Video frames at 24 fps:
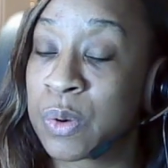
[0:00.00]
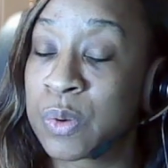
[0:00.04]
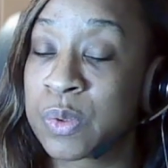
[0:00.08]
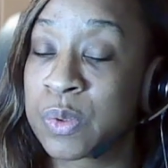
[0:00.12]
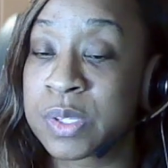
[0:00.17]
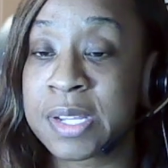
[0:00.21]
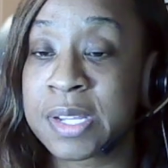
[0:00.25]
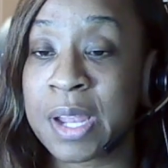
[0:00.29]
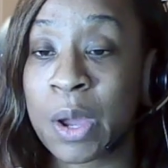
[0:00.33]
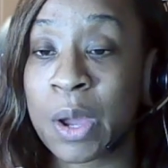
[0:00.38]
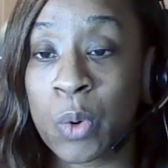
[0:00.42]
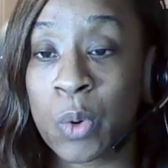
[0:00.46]
Now,
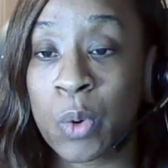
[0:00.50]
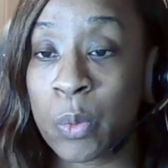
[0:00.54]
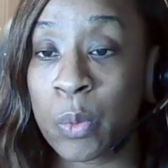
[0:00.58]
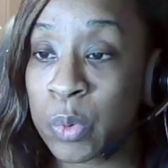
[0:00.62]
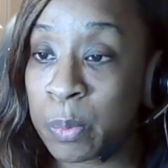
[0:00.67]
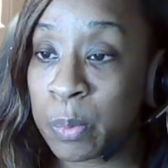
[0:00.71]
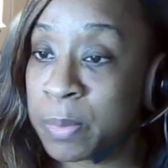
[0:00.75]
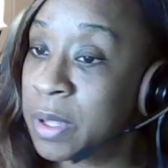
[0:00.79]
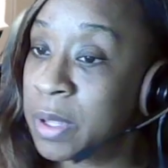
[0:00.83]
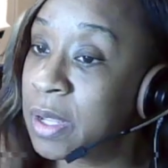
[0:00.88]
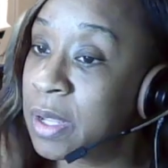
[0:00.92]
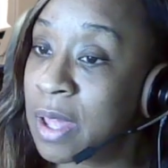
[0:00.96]
what will
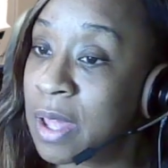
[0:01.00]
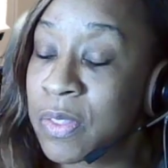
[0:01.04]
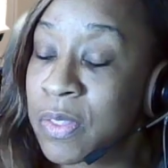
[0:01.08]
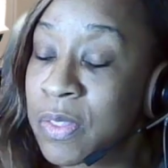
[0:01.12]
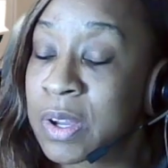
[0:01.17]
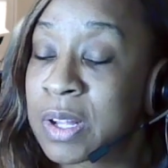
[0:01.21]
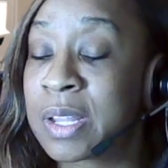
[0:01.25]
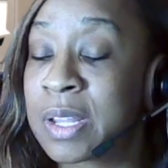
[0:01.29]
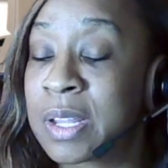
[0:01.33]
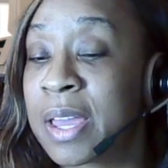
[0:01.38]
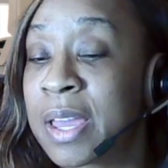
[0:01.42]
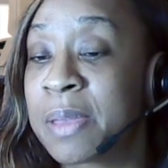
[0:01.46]
bill on the
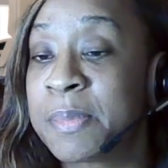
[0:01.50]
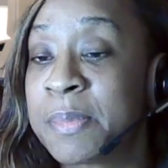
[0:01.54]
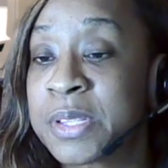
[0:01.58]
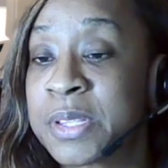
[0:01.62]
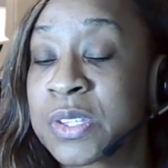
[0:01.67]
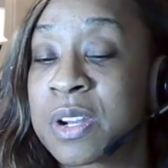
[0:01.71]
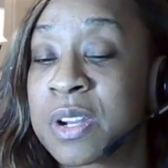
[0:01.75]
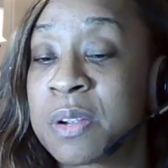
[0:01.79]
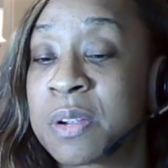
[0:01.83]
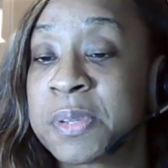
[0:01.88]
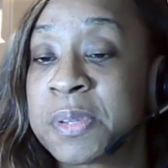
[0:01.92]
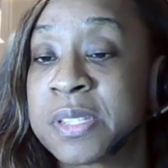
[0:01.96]
claim is going to
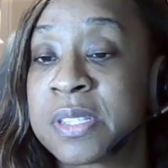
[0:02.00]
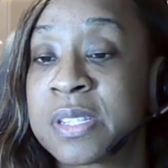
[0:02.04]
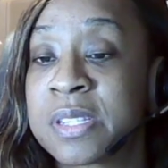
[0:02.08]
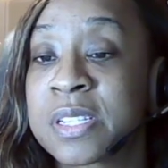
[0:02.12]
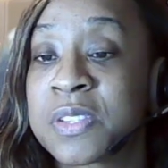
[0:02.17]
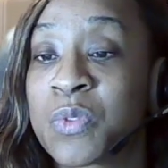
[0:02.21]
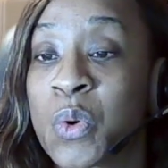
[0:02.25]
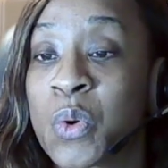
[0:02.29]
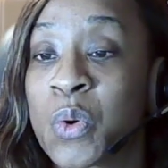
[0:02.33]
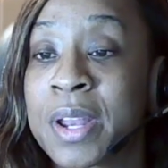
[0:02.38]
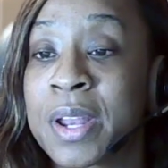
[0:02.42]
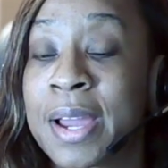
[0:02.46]
be
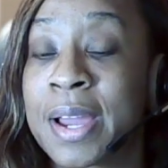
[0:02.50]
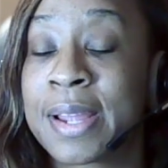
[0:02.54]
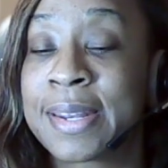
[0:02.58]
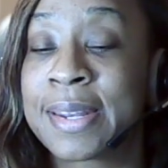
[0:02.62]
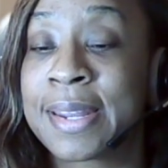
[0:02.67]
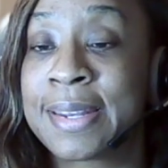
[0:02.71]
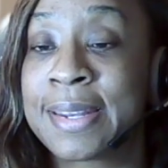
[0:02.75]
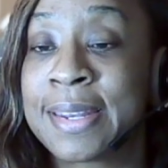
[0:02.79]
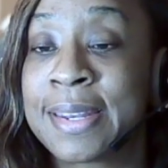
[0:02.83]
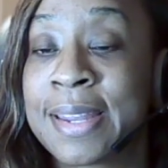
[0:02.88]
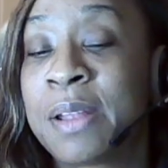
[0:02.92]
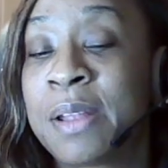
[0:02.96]

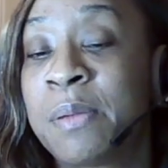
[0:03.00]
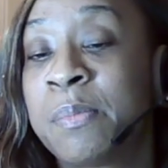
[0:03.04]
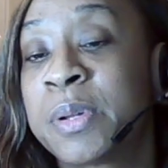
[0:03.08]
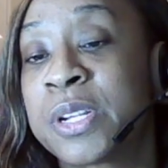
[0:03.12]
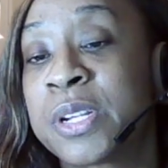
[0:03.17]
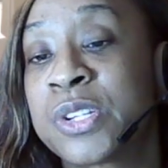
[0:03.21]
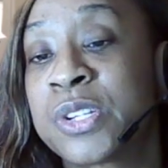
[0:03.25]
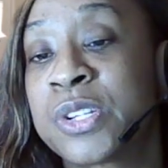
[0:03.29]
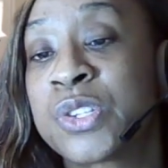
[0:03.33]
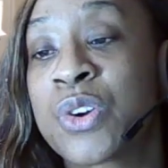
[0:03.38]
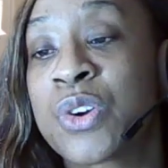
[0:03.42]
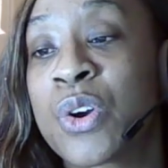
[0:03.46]
64999, but
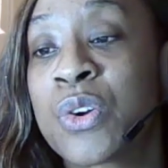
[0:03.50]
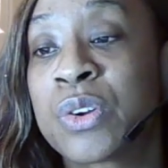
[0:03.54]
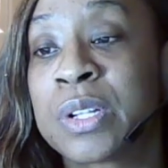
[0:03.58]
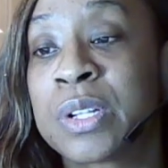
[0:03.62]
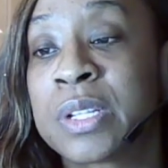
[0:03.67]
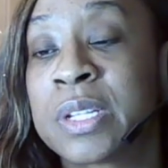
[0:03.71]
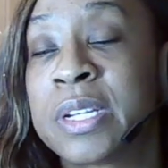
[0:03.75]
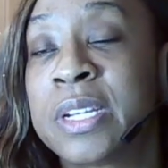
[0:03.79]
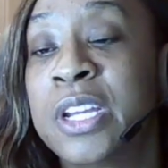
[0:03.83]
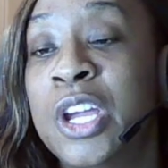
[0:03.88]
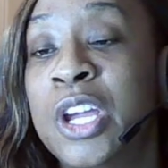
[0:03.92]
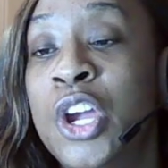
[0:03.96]
internally,
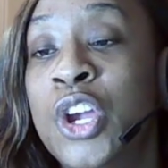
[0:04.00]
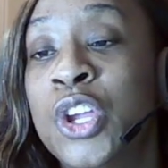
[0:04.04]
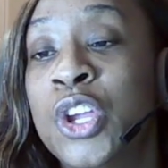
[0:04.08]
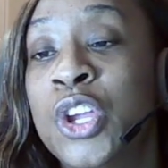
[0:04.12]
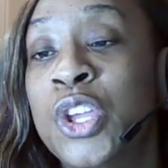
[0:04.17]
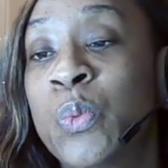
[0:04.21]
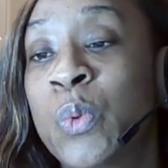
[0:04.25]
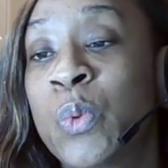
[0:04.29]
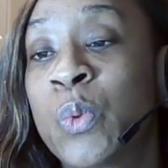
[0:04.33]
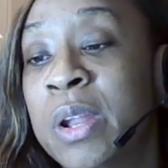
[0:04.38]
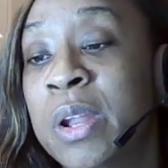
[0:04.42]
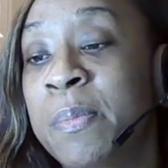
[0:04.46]
you
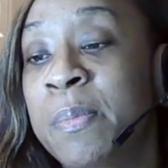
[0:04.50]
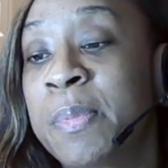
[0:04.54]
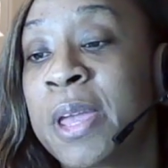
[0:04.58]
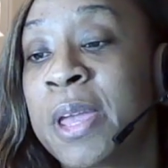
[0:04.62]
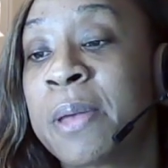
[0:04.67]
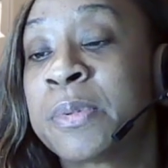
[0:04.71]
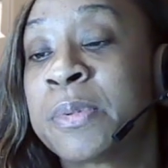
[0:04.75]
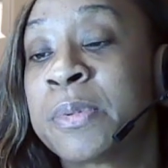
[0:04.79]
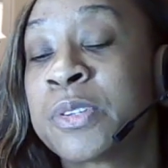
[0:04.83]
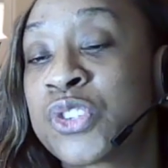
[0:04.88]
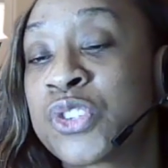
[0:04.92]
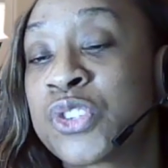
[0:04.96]
want to be able
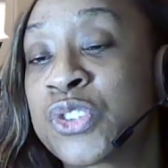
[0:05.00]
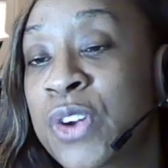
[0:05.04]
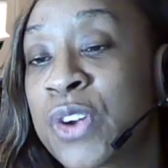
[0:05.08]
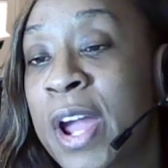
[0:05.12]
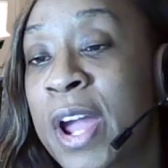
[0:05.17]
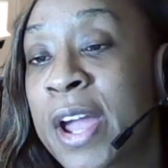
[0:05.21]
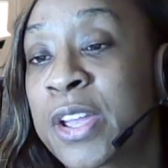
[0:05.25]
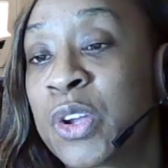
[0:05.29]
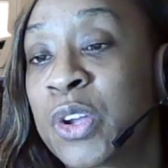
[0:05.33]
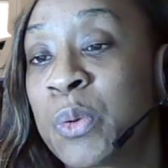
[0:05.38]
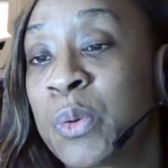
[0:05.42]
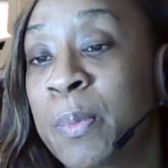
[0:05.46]
to track
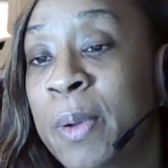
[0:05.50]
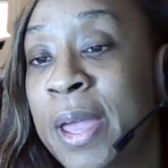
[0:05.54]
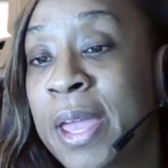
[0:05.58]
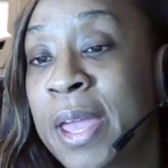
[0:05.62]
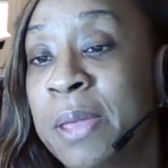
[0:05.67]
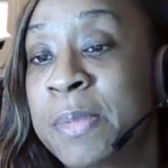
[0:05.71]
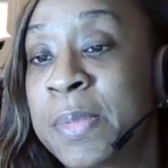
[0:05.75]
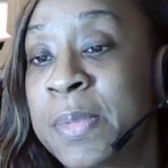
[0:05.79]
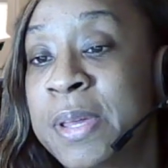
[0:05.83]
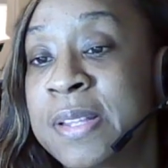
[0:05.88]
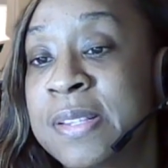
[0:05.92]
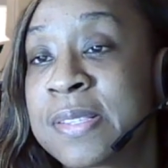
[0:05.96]
your
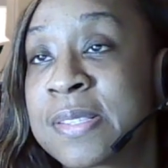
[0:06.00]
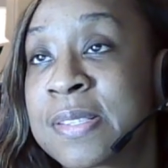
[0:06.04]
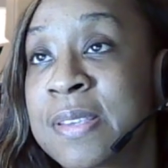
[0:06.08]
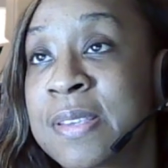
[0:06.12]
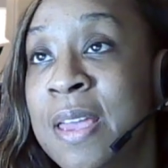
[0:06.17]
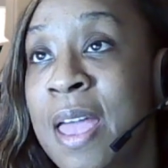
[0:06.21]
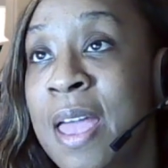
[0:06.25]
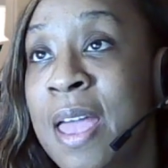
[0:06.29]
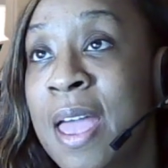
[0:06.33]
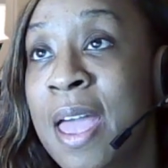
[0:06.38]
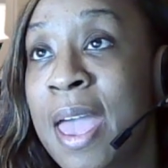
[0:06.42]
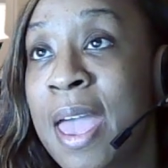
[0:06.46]
payments
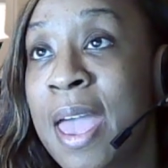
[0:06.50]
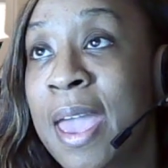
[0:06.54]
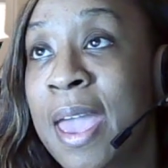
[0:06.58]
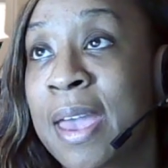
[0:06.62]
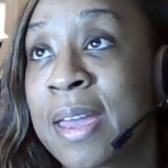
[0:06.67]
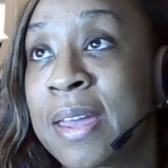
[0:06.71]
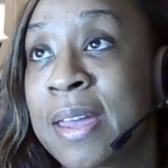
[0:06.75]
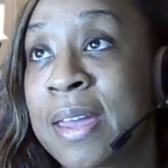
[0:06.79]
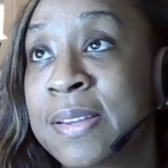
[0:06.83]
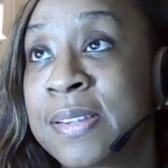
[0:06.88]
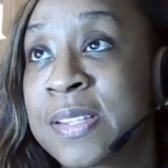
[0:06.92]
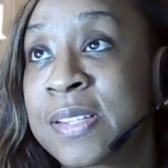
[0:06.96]

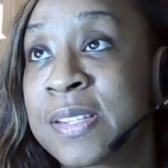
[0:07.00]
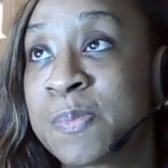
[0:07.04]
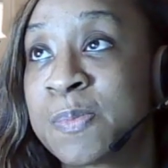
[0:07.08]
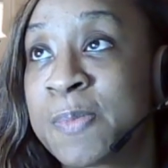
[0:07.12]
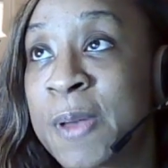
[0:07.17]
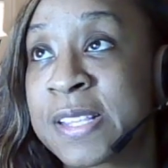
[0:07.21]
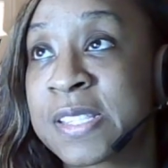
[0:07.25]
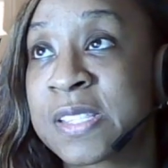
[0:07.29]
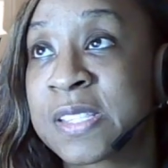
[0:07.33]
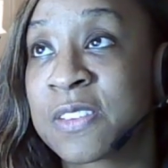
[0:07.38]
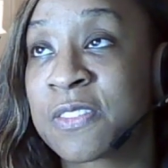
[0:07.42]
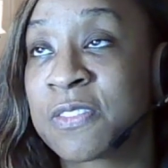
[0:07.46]
and
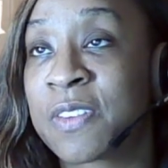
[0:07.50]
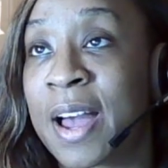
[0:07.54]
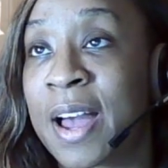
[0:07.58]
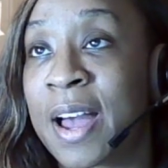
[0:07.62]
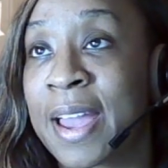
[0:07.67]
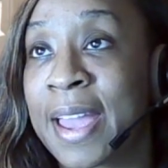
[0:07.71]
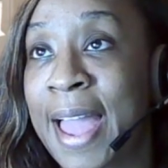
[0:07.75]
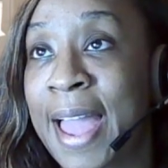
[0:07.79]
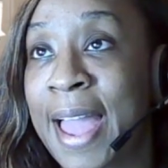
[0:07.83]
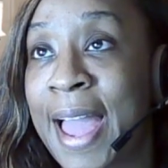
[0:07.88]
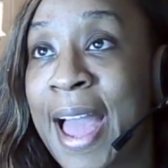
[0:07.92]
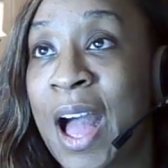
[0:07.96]
specify
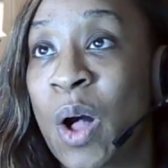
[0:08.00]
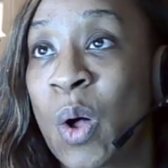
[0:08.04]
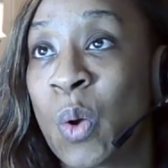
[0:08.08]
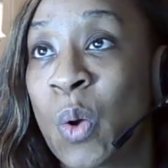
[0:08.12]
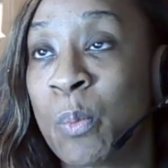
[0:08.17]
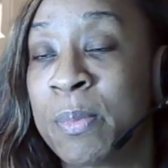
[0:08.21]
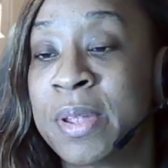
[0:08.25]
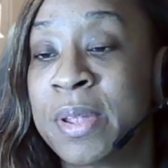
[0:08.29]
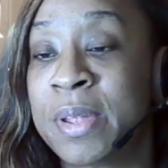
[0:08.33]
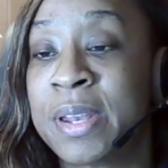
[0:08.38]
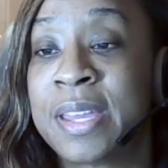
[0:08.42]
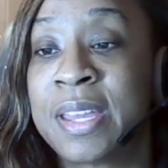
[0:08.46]
how
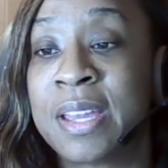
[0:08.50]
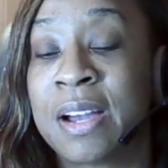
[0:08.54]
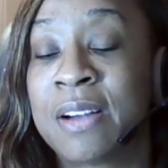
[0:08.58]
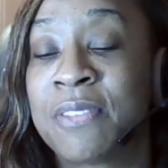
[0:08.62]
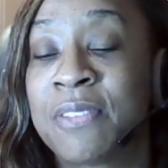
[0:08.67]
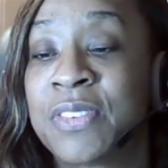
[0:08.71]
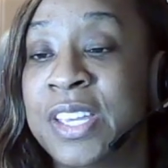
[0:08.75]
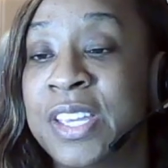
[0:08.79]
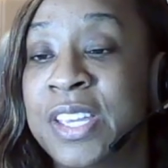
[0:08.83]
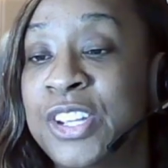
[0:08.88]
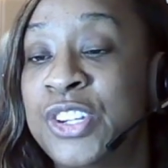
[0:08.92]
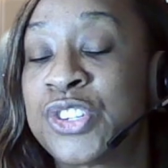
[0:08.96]
many of
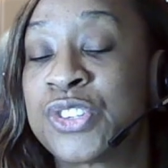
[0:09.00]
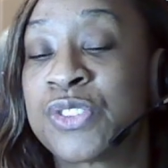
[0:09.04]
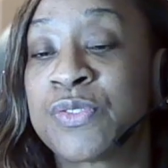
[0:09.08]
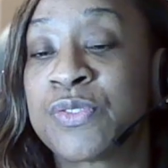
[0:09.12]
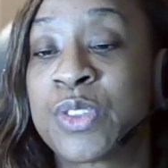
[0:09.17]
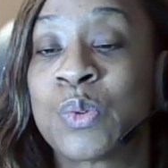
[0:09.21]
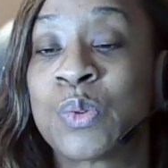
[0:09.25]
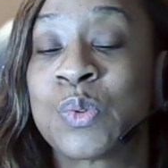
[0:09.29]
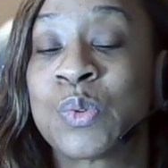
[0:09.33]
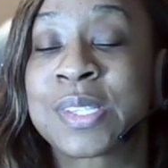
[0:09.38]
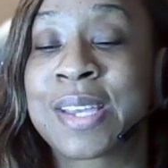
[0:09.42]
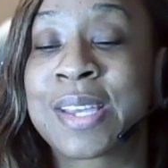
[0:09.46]
each of
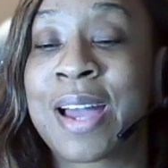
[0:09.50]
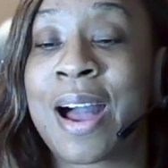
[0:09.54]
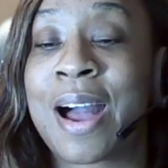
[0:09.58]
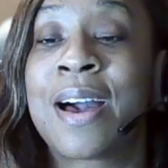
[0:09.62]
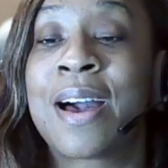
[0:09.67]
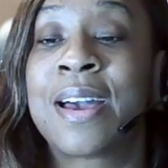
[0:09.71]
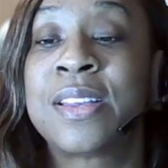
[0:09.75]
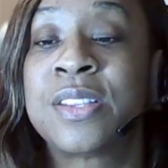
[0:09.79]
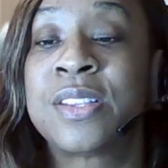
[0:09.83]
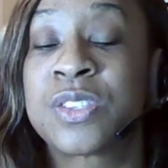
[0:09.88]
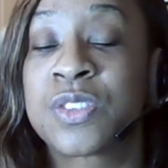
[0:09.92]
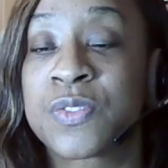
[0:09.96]
those kinds
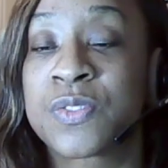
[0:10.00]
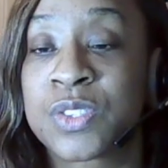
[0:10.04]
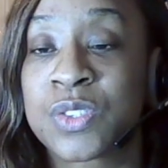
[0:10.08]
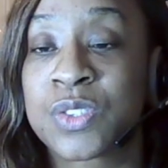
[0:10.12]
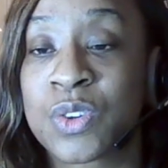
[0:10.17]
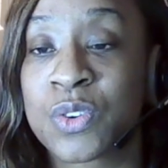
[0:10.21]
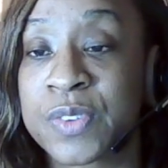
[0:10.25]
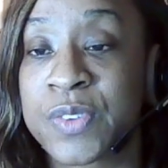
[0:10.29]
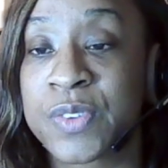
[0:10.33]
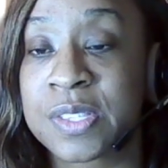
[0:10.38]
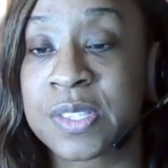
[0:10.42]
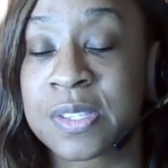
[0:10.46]
of
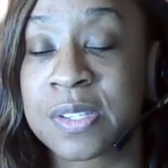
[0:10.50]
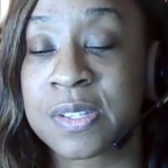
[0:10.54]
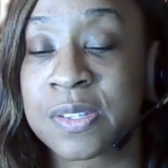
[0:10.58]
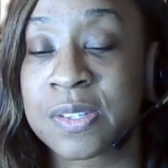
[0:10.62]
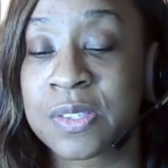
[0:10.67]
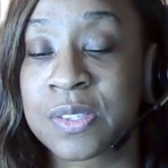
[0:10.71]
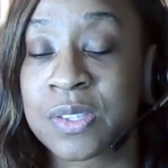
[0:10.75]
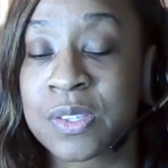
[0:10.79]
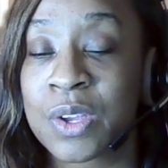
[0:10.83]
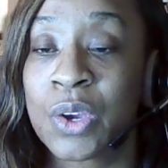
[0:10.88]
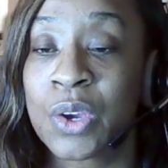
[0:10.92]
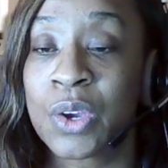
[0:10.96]
services
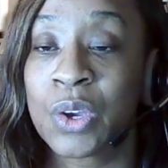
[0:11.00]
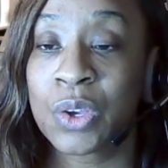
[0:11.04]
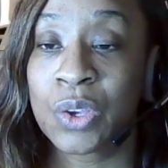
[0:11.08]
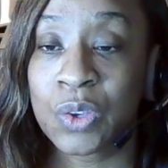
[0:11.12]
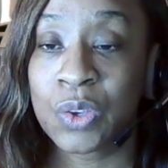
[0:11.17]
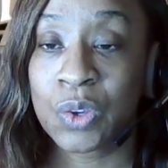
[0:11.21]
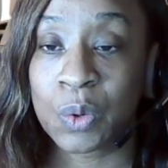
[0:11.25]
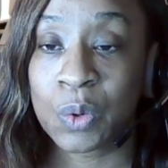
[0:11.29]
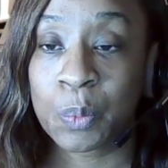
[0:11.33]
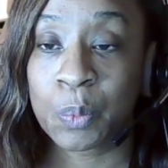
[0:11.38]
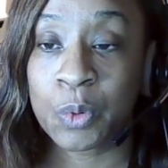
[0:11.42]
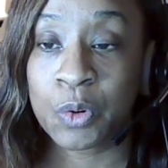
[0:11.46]
you're
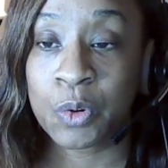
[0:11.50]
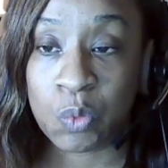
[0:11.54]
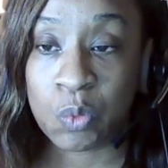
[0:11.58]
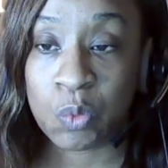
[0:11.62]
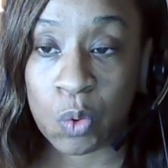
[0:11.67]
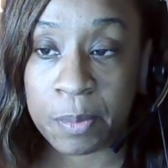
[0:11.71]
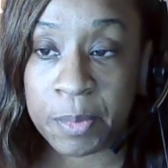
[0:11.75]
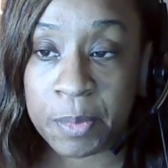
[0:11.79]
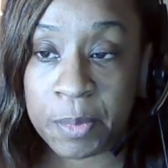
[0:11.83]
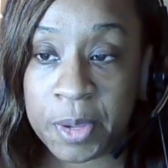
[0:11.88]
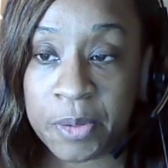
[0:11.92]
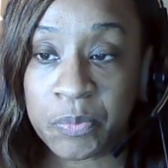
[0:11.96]

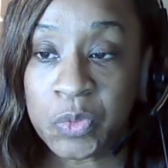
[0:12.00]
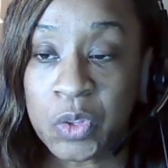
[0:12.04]
performing.